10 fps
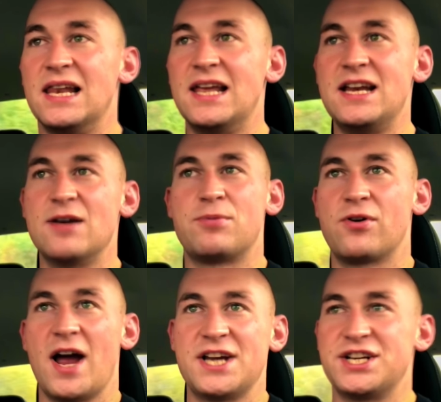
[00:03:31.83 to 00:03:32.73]
linear
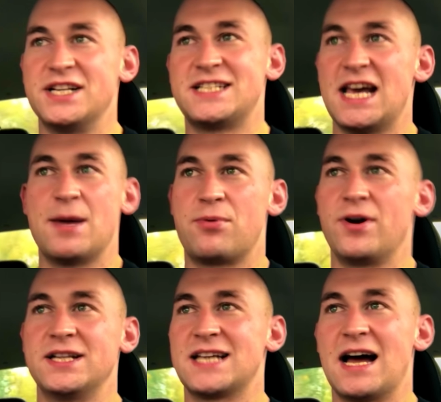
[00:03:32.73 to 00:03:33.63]
progression,
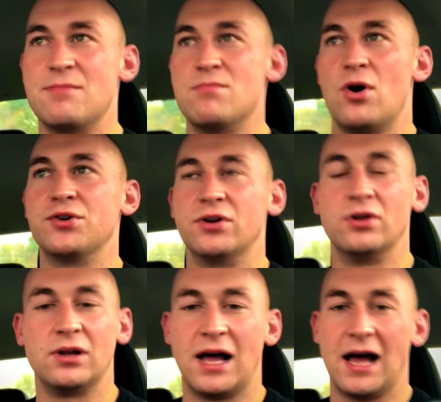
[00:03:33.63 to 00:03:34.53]
tapering type
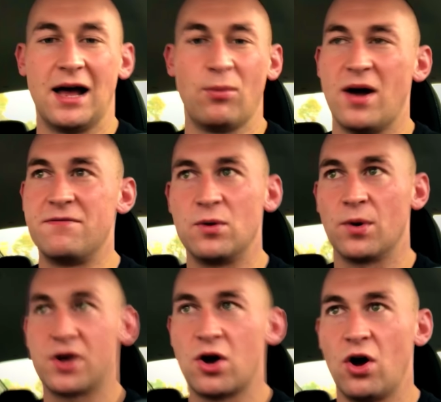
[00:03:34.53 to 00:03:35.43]
model, whatever you
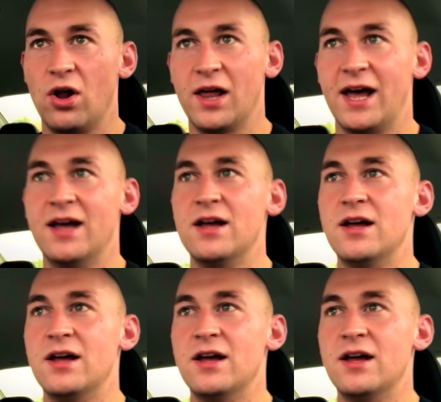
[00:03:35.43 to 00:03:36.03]
want to call it,